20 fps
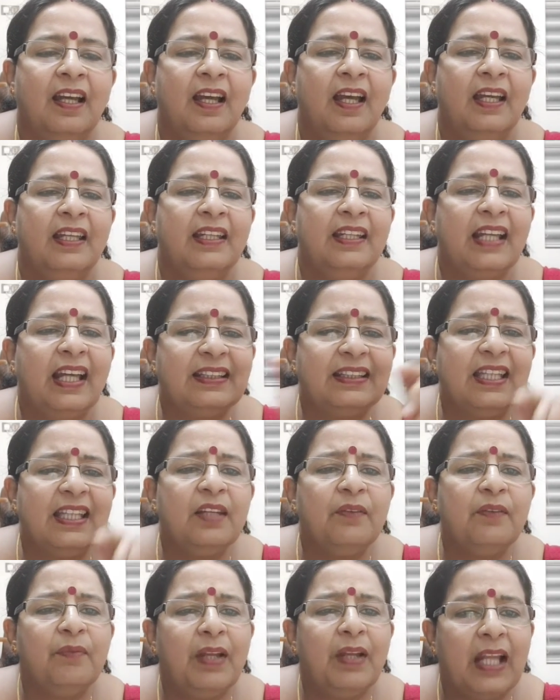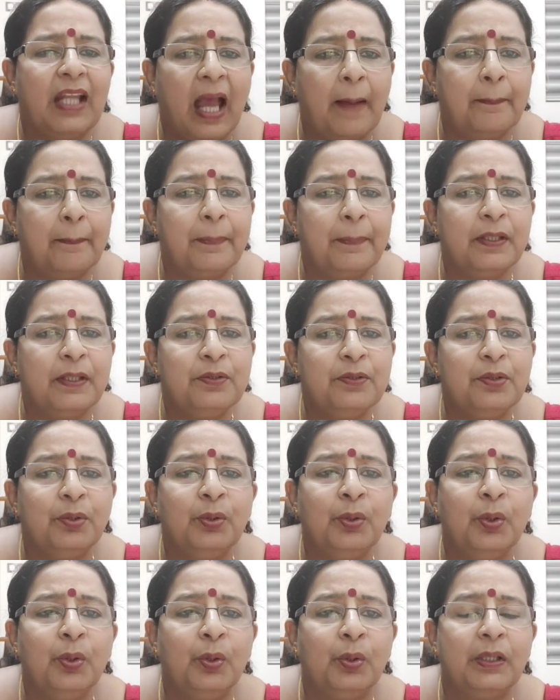Nothing will happen to
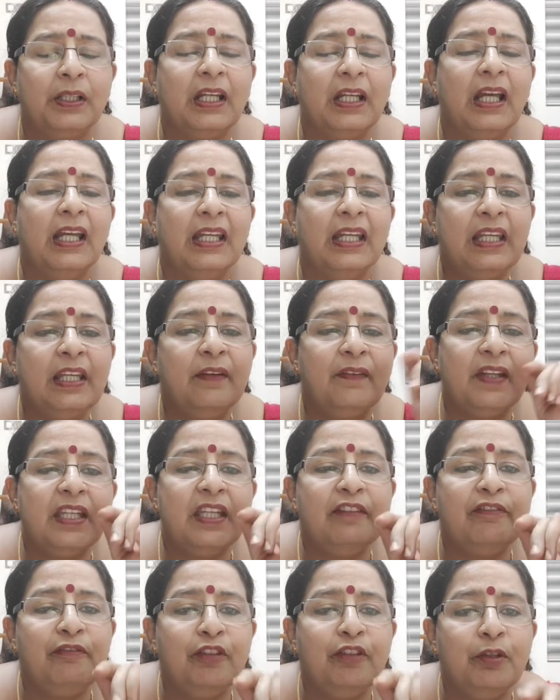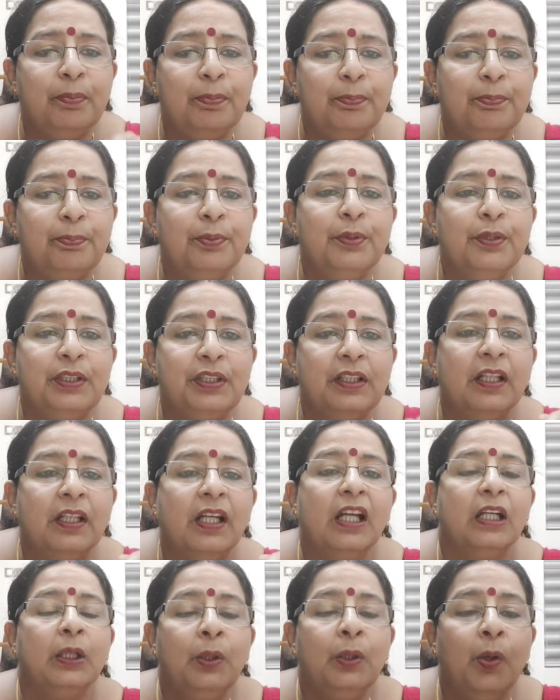gold. Even if you put
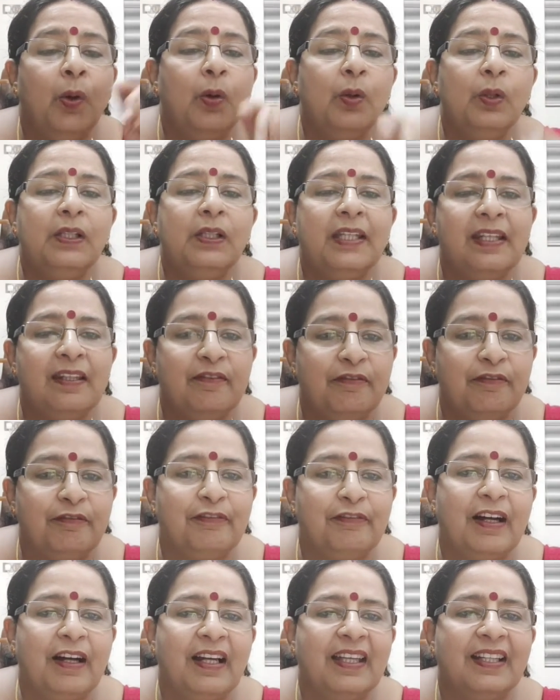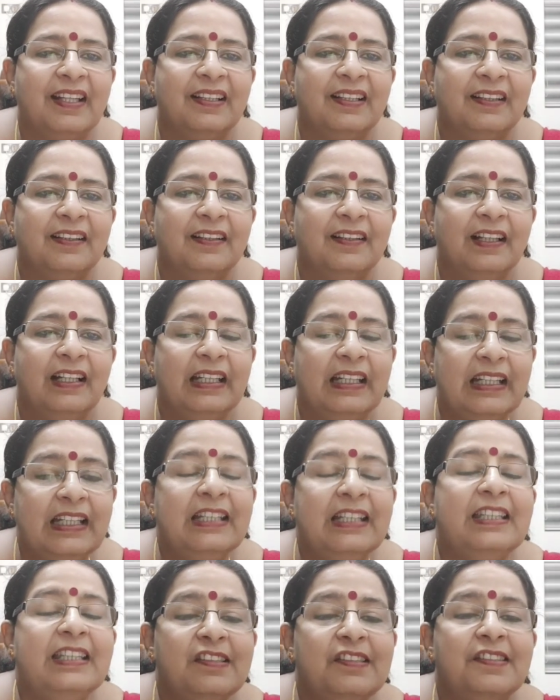gold in fire,
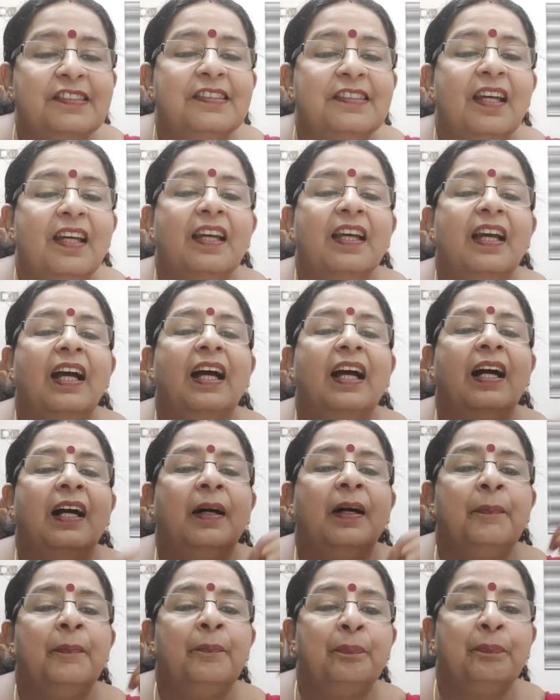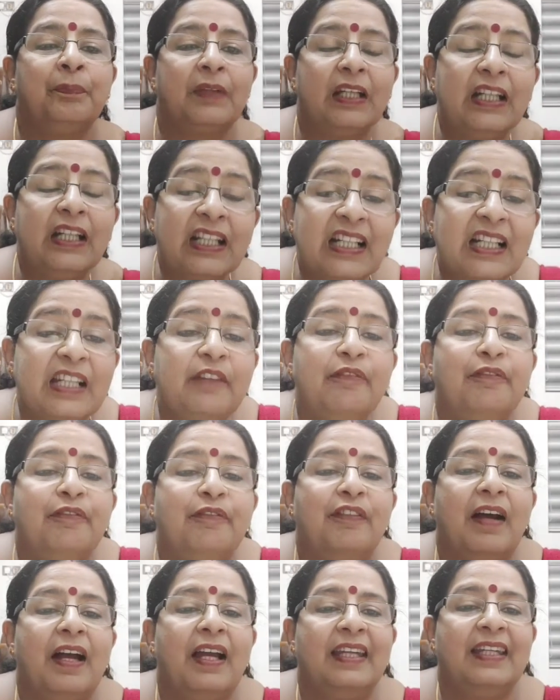it is
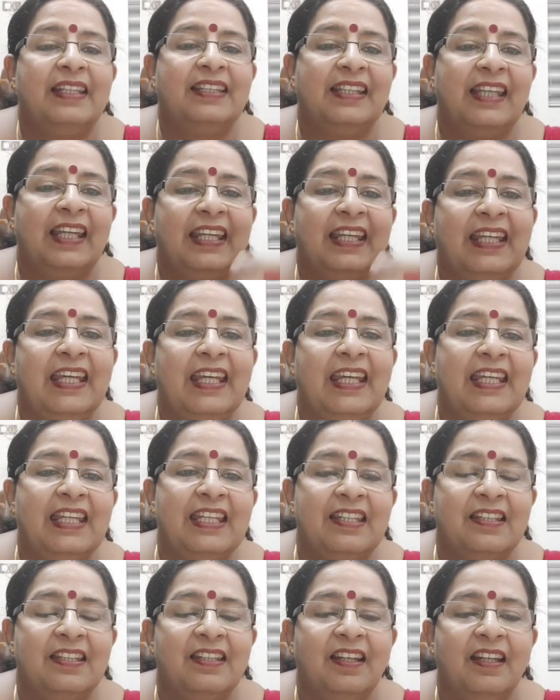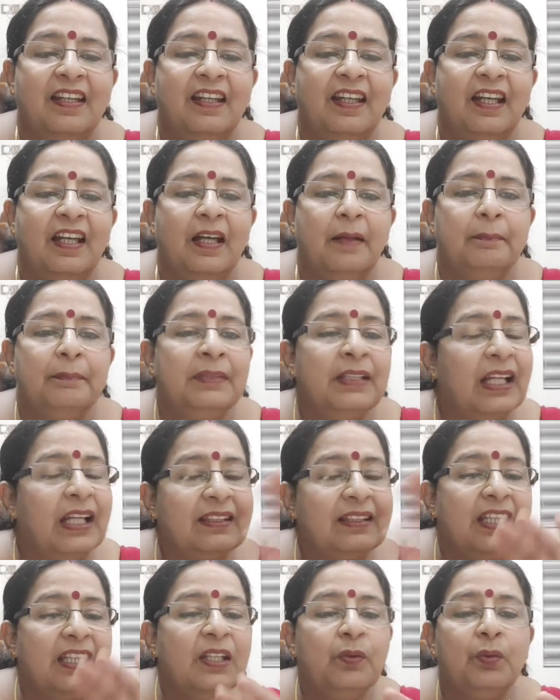refined again.
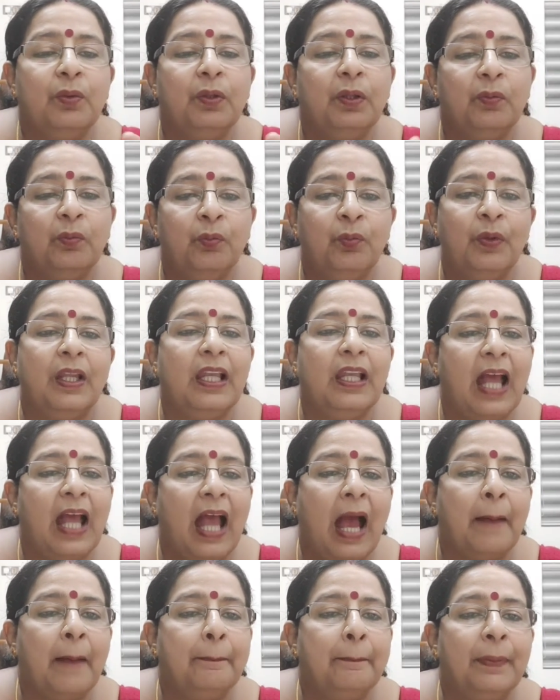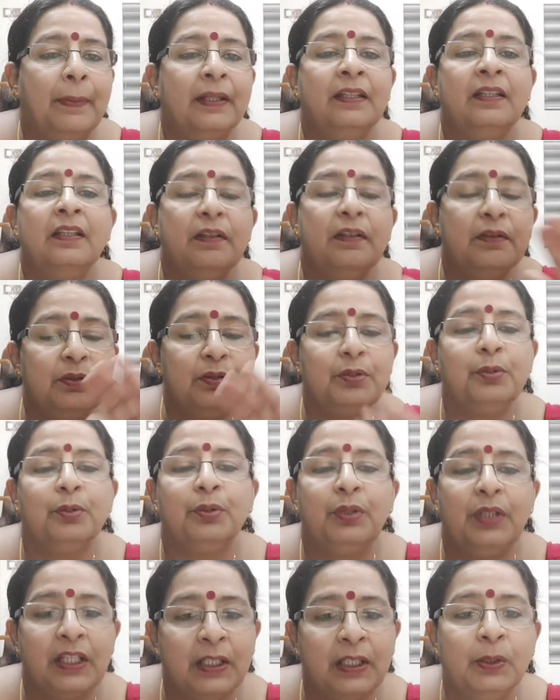Nothing will happen to
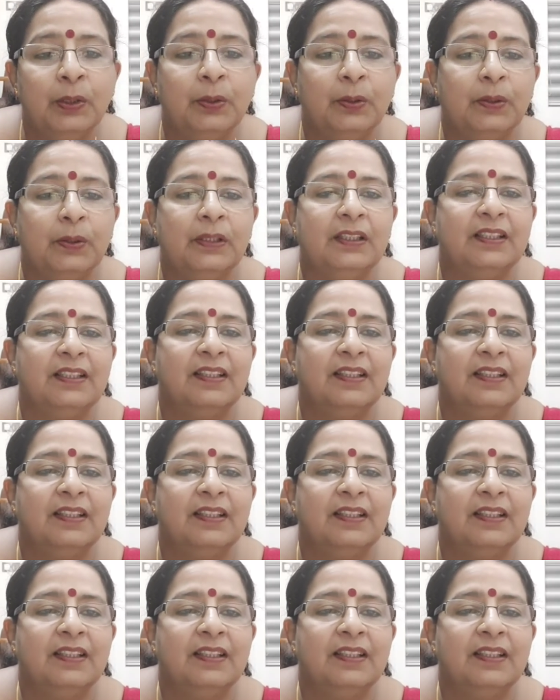the gold.